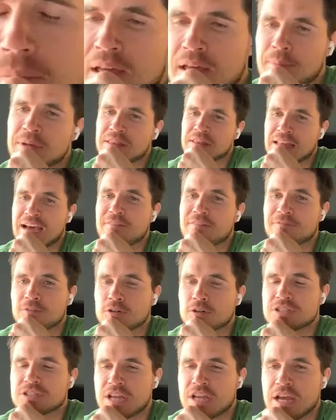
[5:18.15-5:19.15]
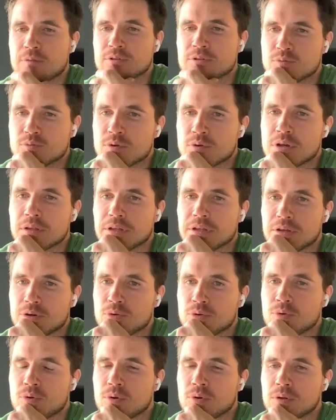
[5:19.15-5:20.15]
I mean, that first day was really
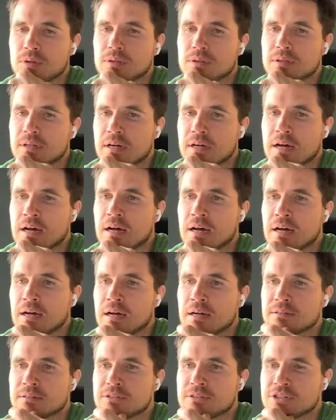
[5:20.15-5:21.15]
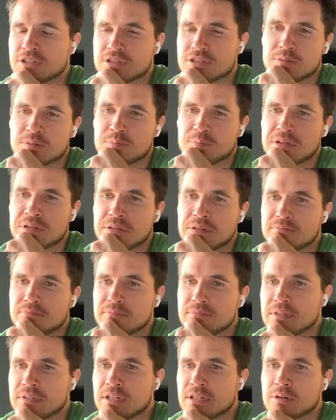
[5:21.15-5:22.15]
cool. Just to be,
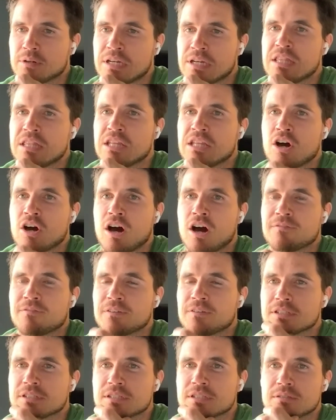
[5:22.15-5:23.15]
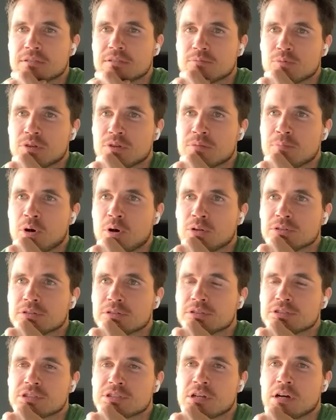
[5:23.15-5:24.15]
you know, in the office with Mulder
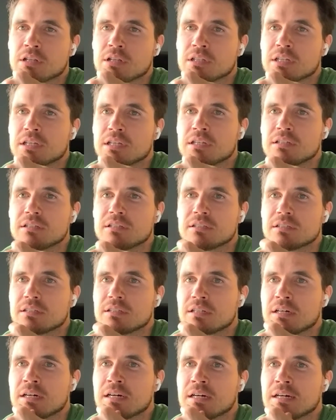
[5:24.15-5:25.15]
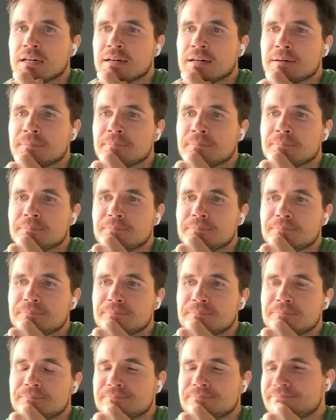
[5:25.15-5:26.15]
and Scully. That
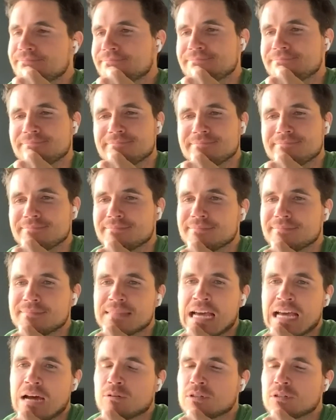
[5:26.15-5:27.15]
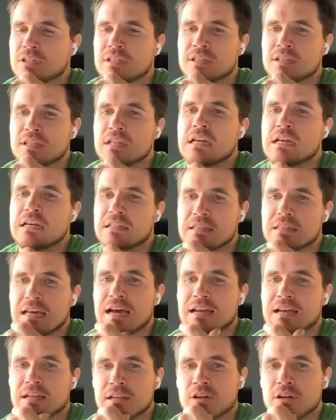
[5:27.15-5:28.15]

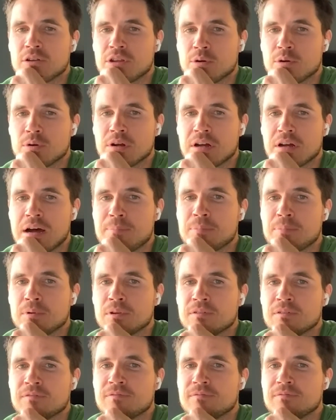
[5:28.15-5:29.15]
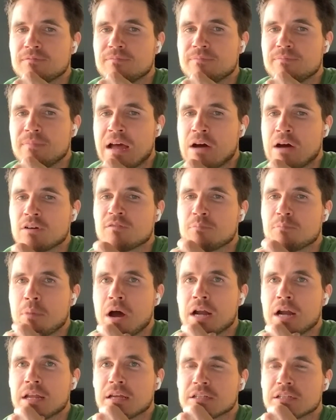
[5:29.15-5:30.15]
there were a couple of out of
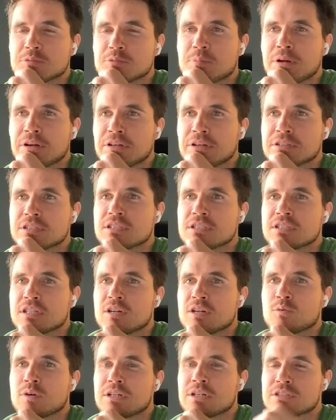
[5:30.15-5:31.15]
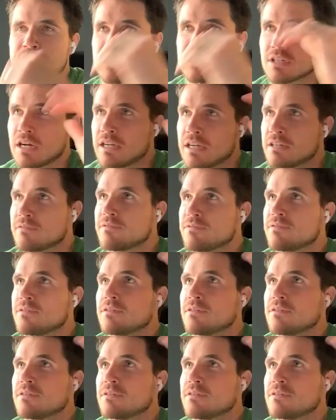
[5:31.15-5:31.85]
body experiences there where I just kind of